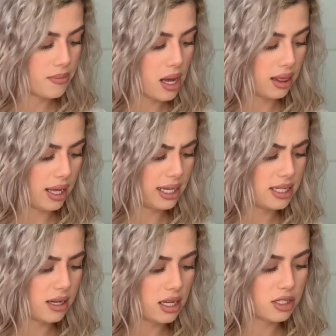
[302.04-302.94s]
like
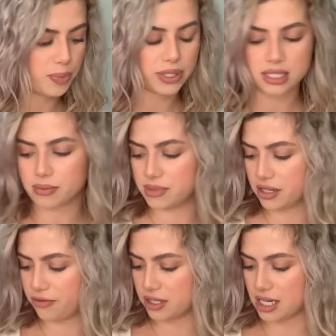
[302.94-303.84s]
to also put some
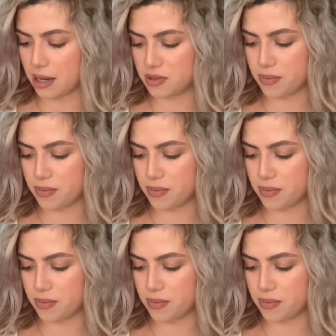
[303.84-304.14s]
different types of